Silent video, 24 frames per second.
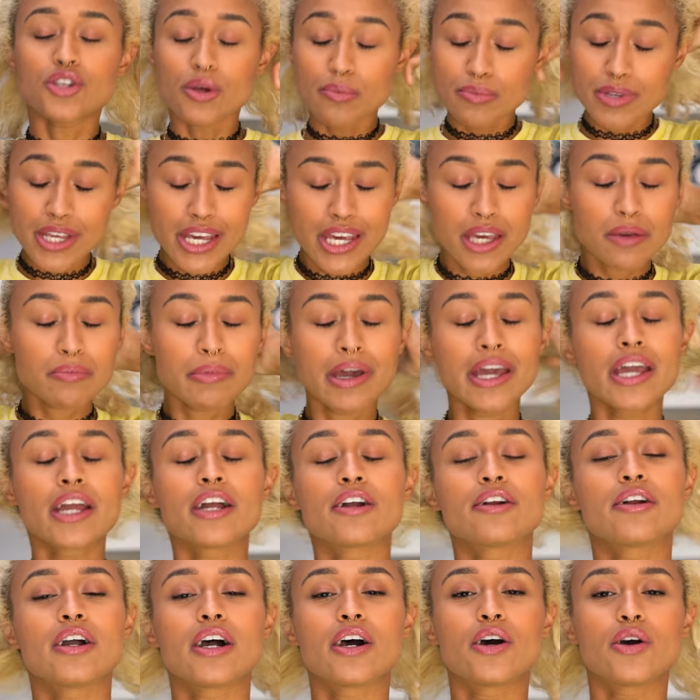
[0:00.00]
So I'm taking my
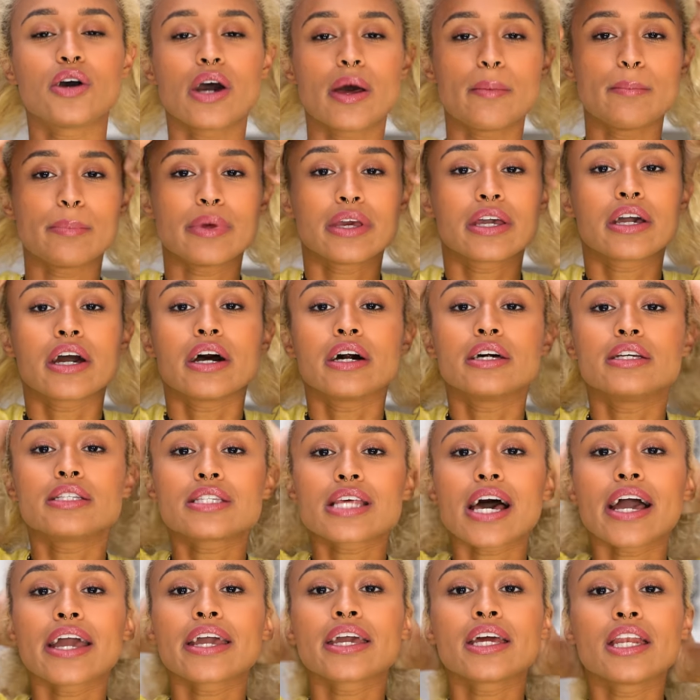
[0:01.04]
hair out and because
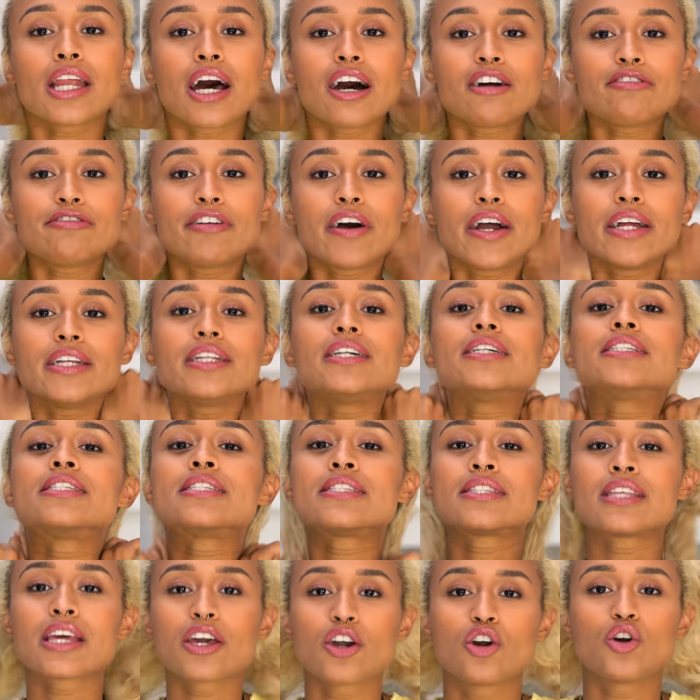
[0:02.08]
I cannot find a
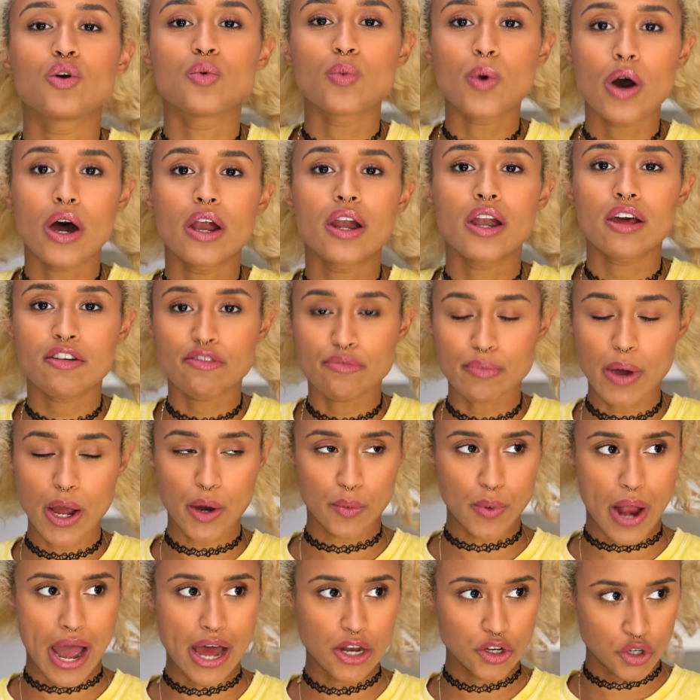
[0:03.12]
single one of my
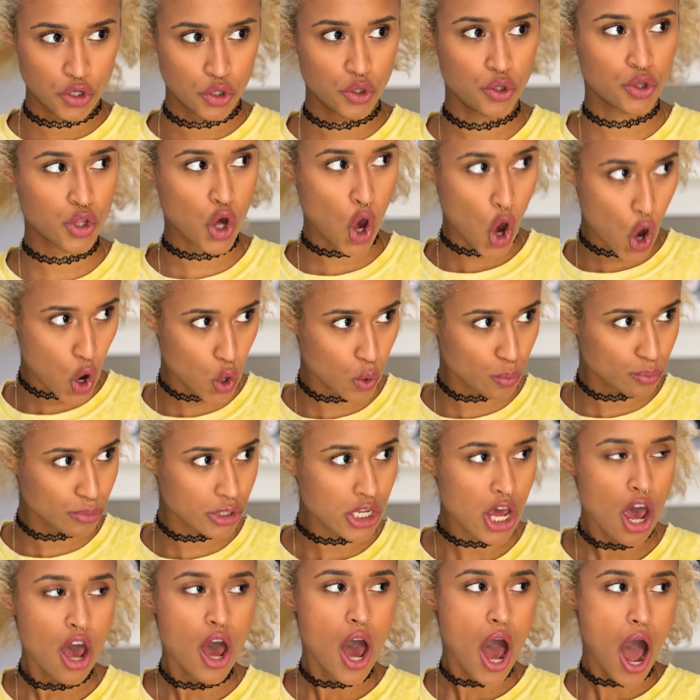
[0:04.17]
rat tooth
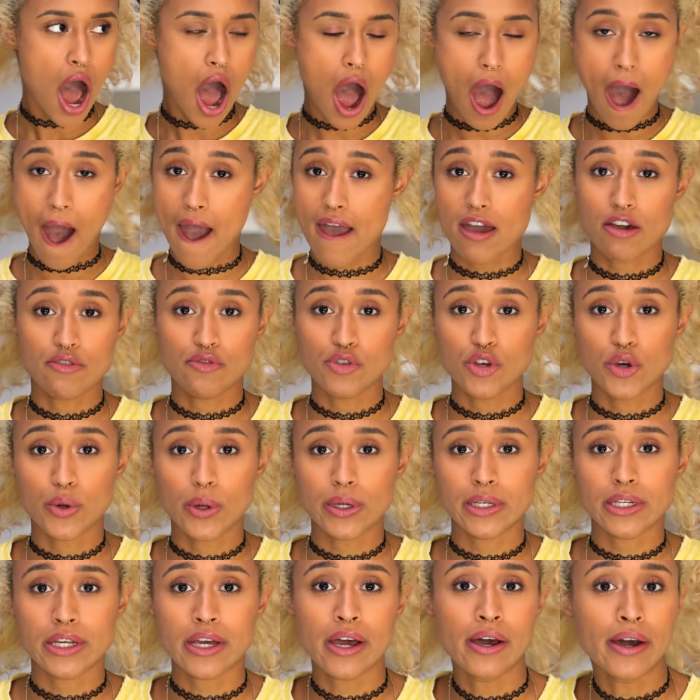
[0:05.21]
combs, I have no
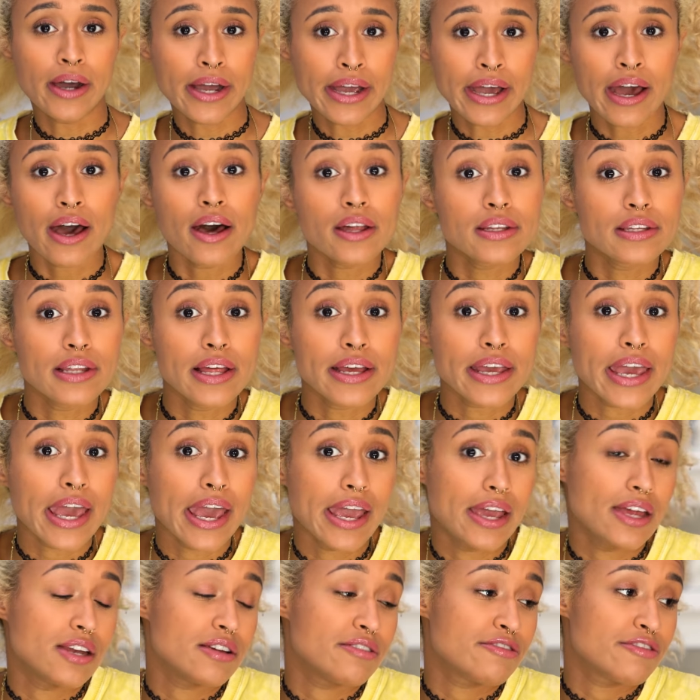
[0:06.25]
idea. I had like
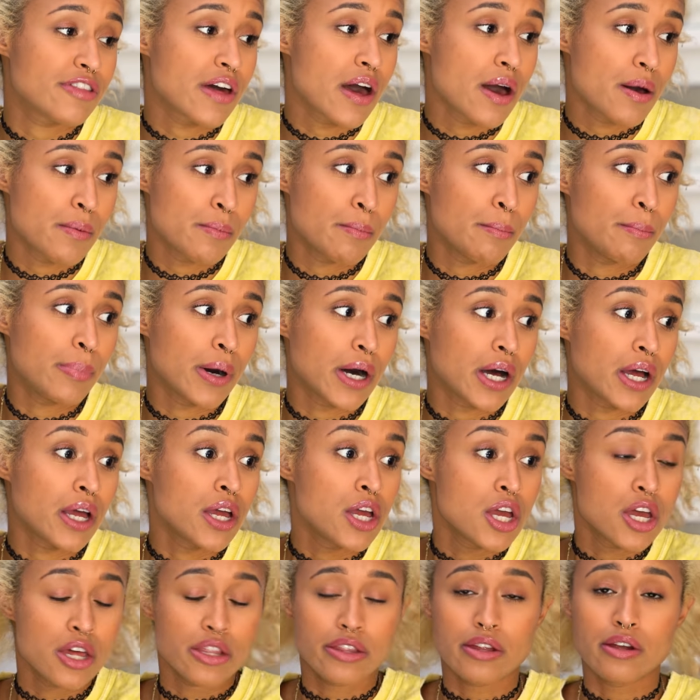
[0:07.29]
eight of them, but
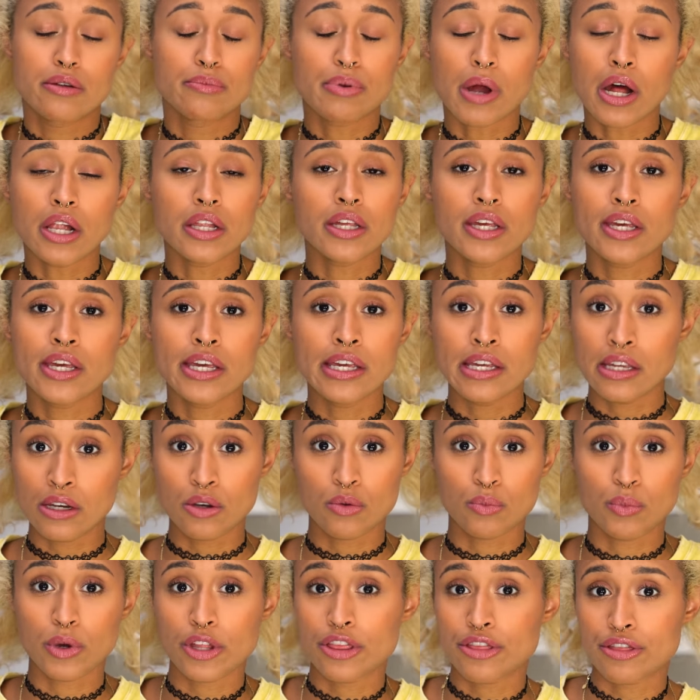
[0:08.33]
they were probably
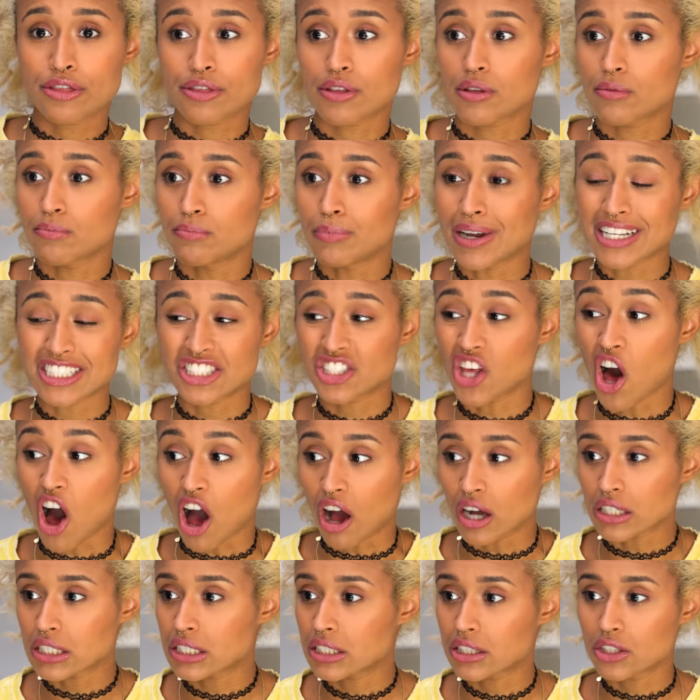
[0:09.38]
eaten with my
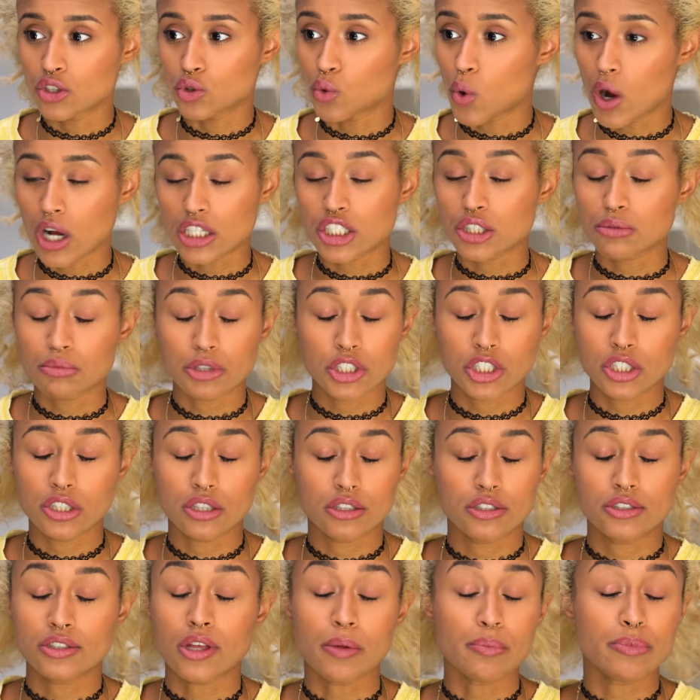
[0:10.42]
socks in the washing machine
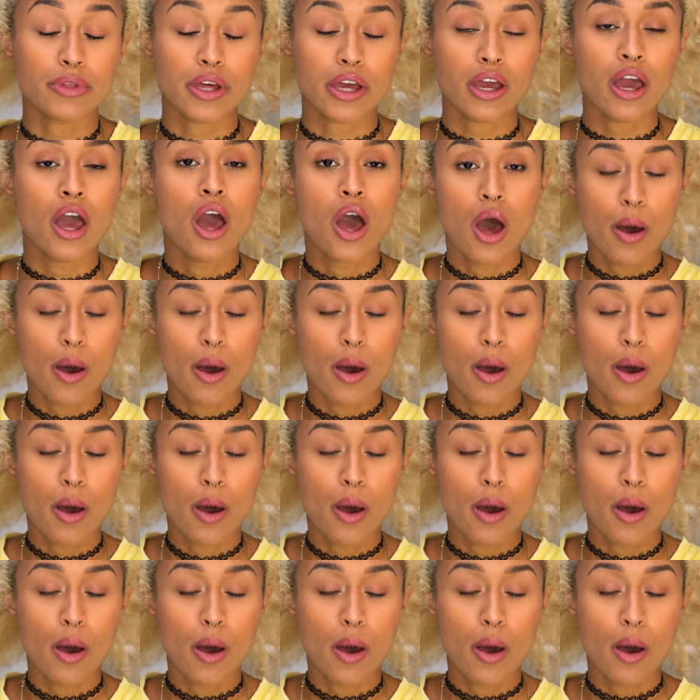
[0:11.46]
or something.